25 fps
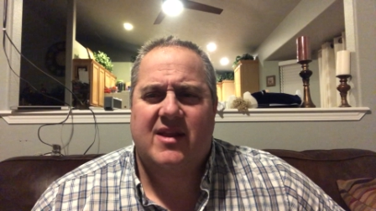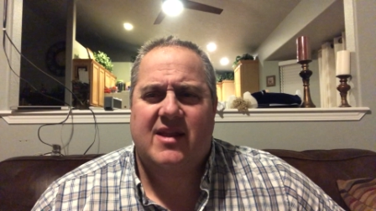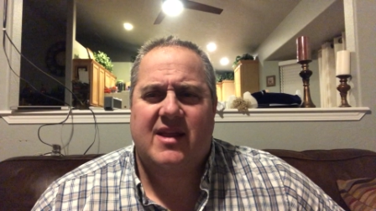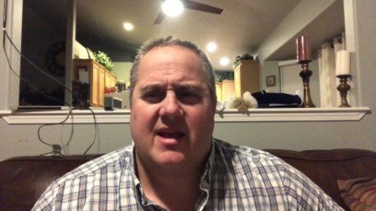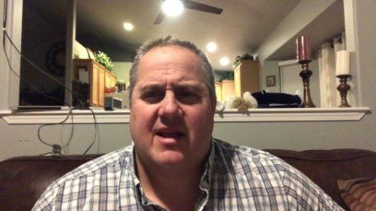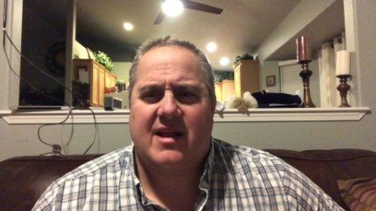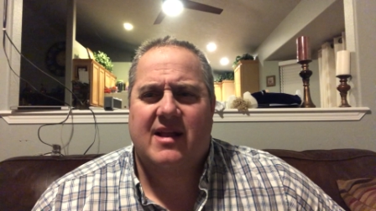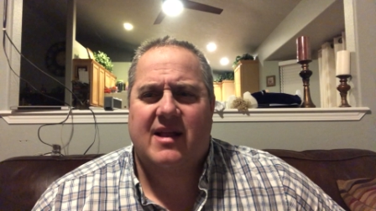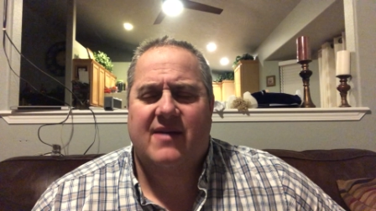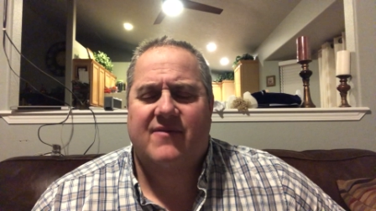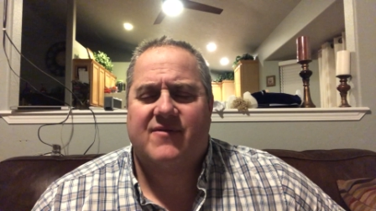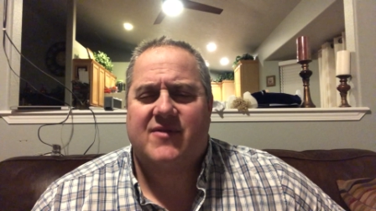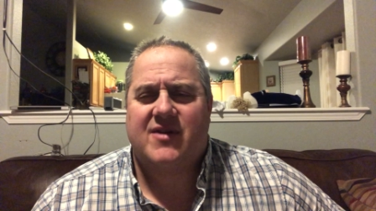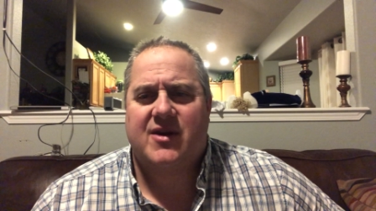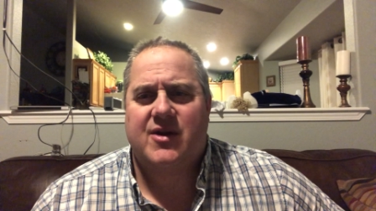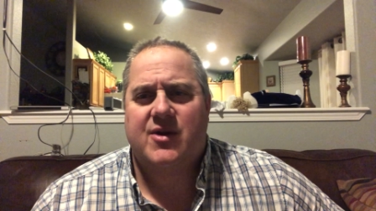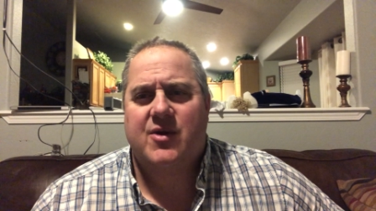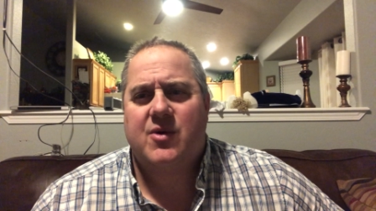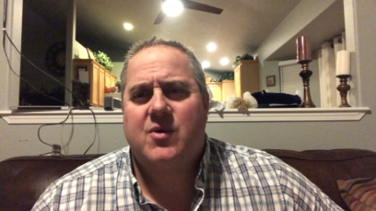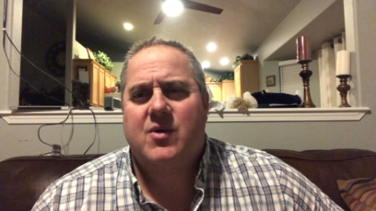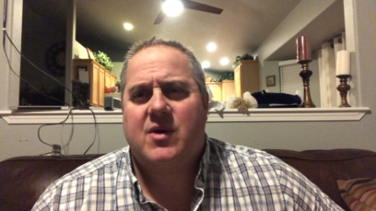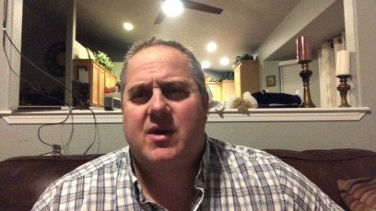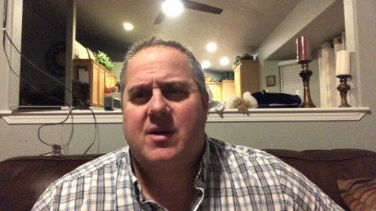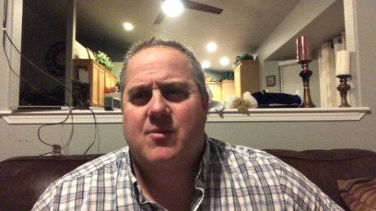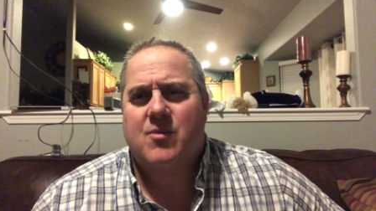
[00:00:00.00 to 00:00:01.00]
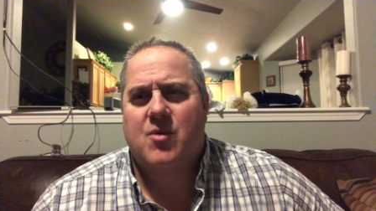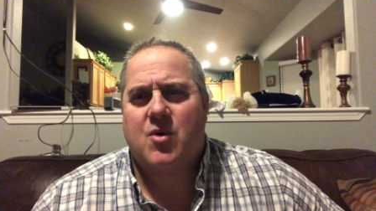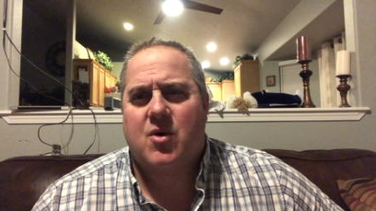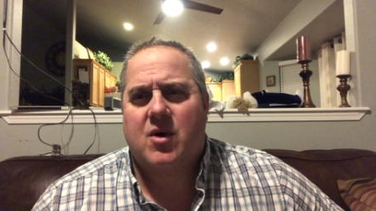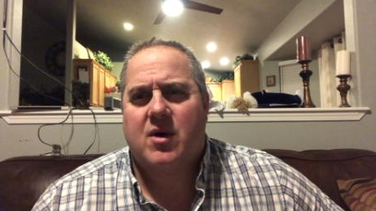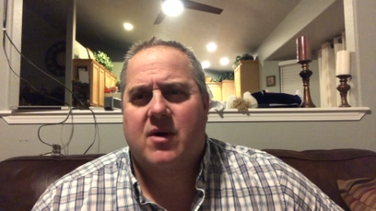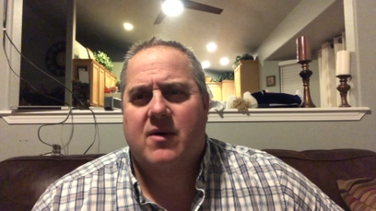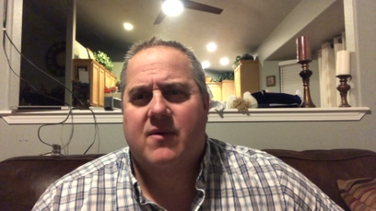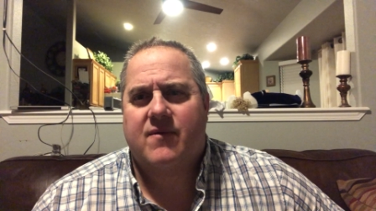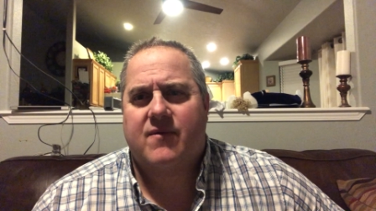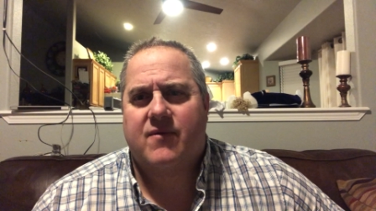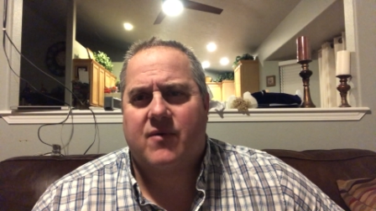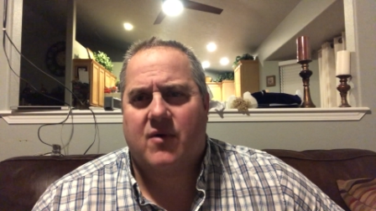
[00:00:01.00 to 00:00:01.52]
anything left to do
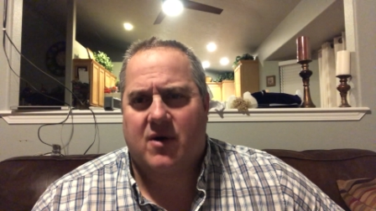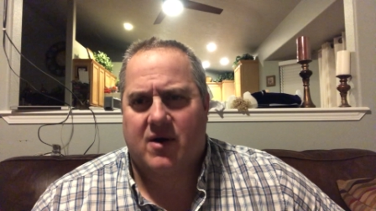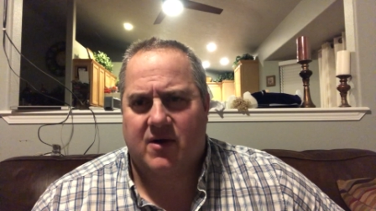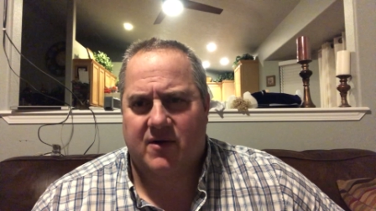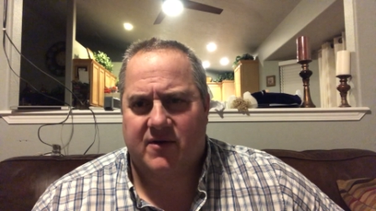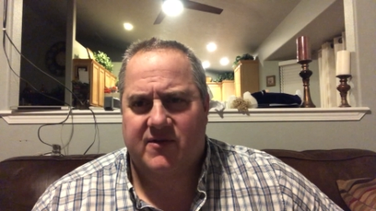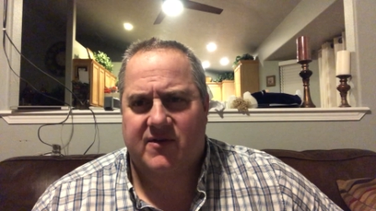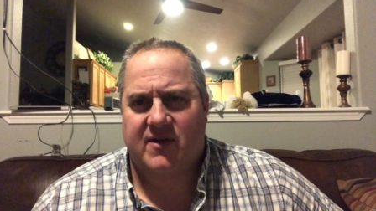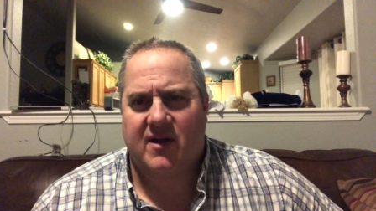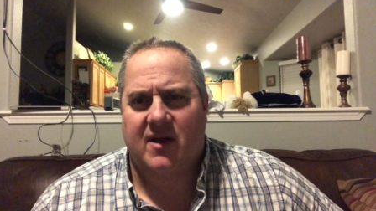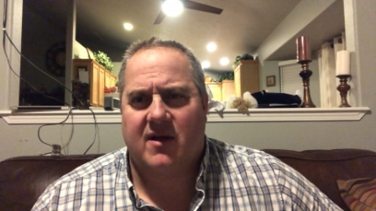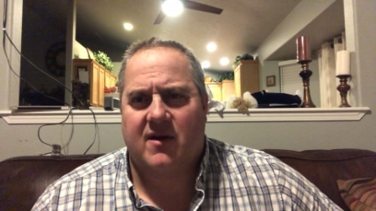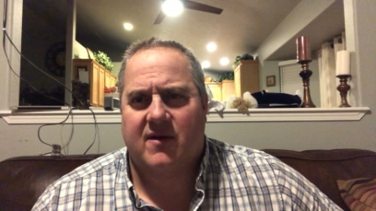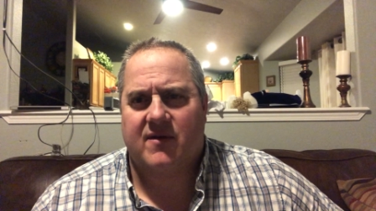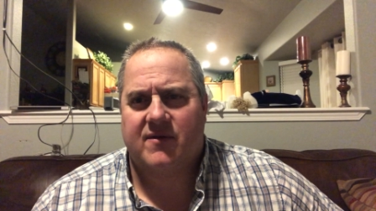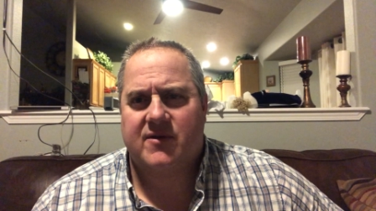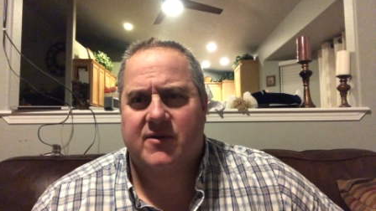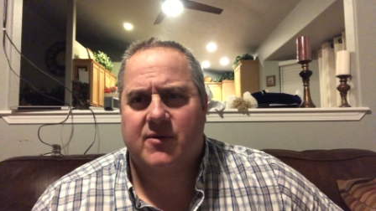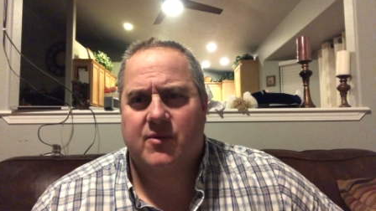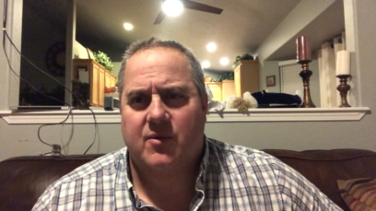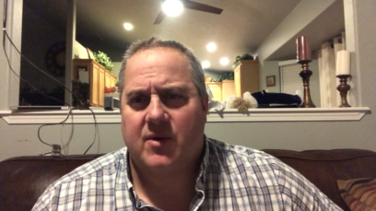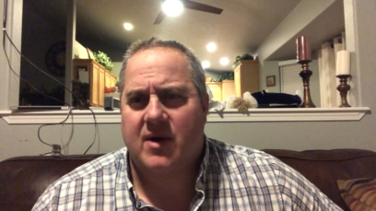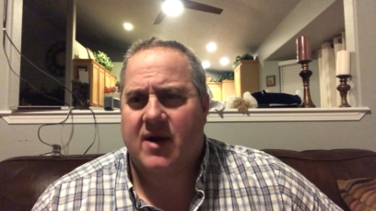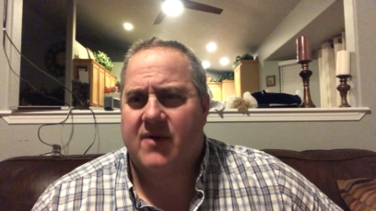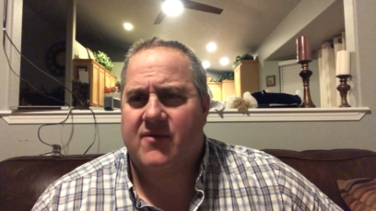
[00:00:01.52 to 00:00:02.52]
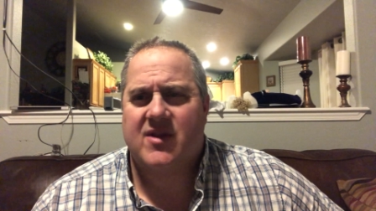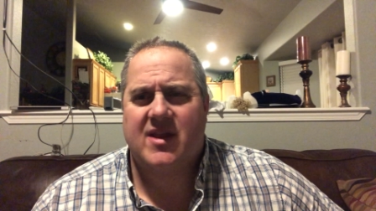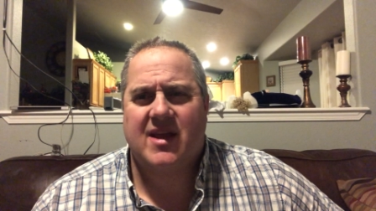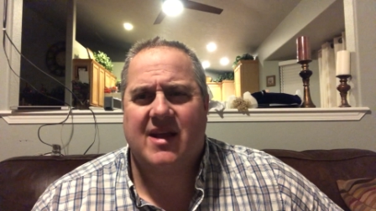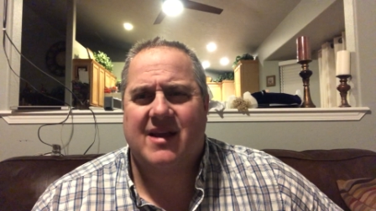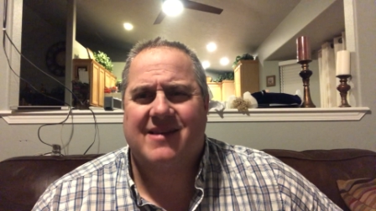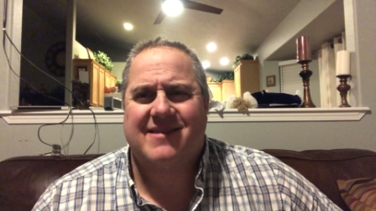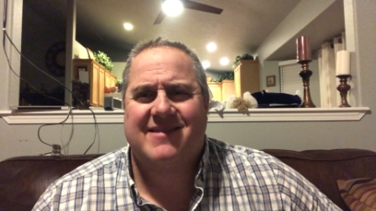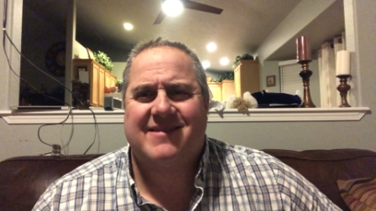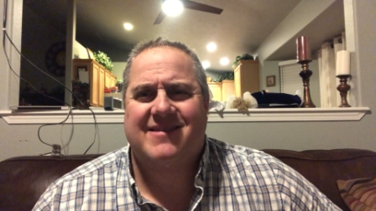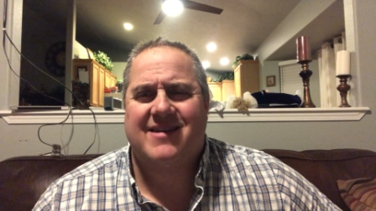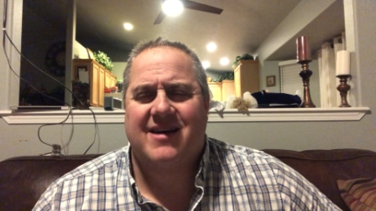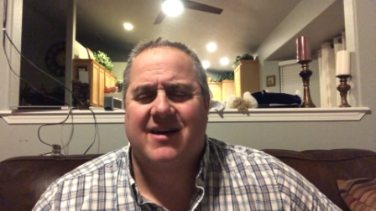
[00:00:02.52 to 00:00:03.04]
anymore for ourselves, when
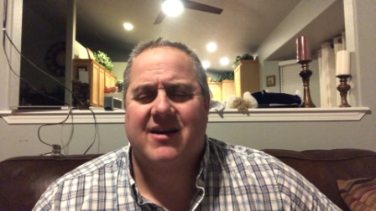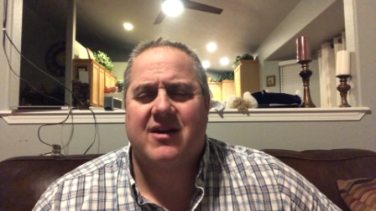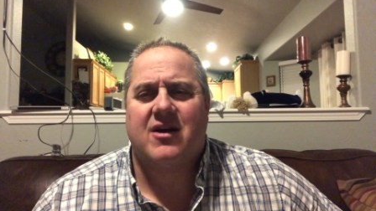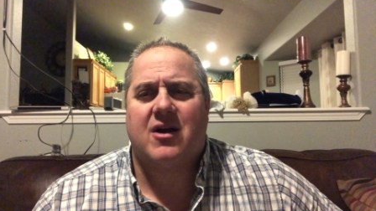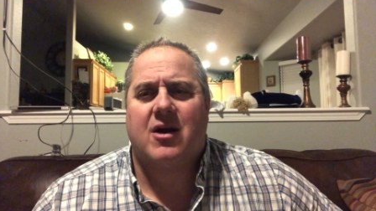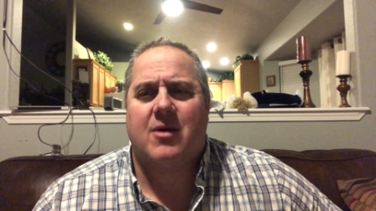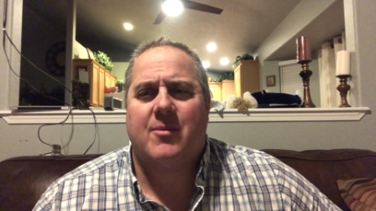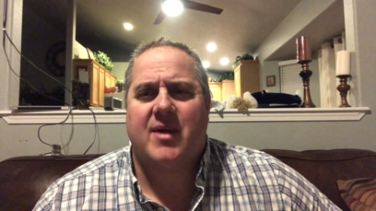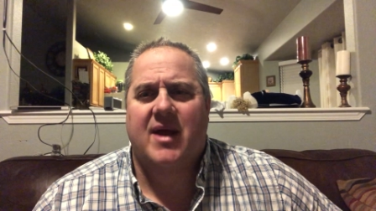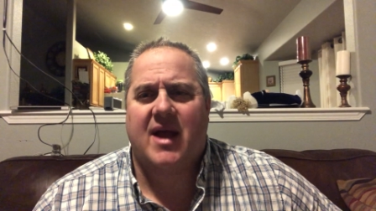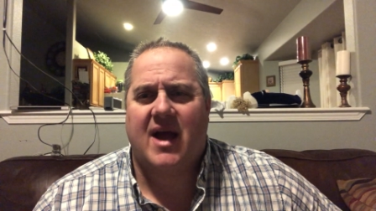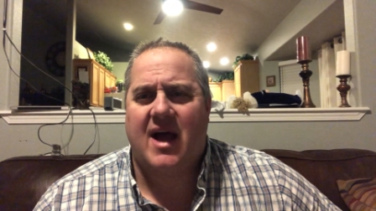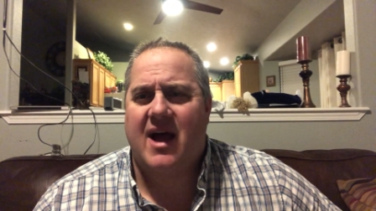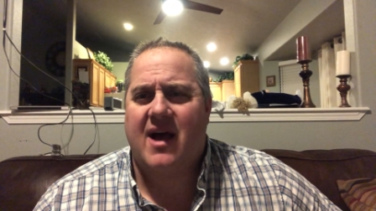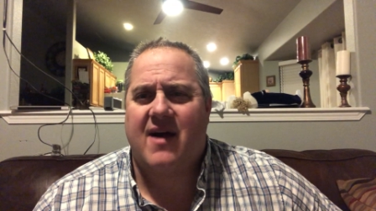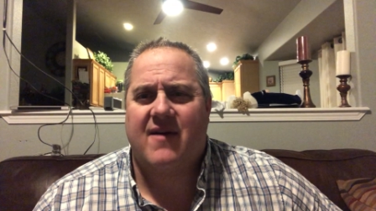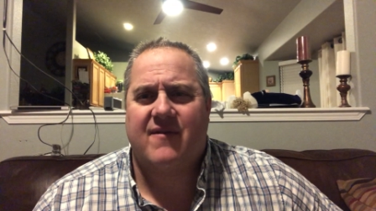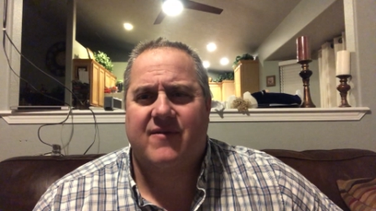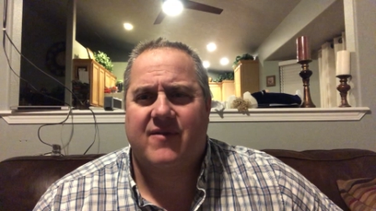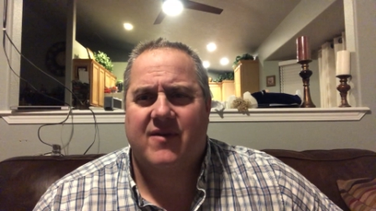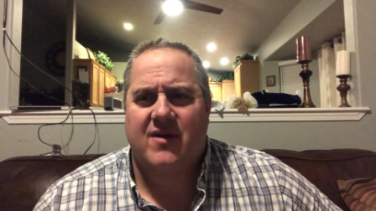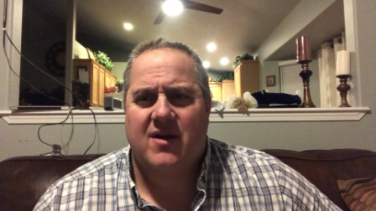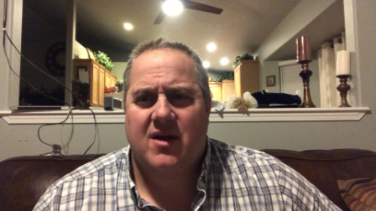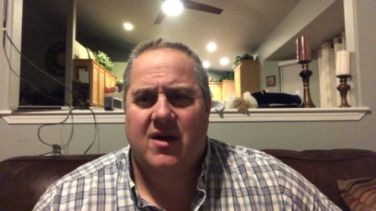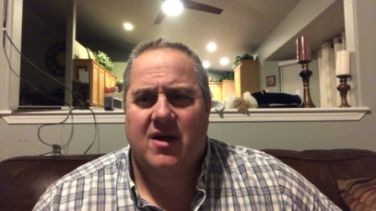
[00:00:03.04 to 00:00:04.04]
everything is done on our behalf,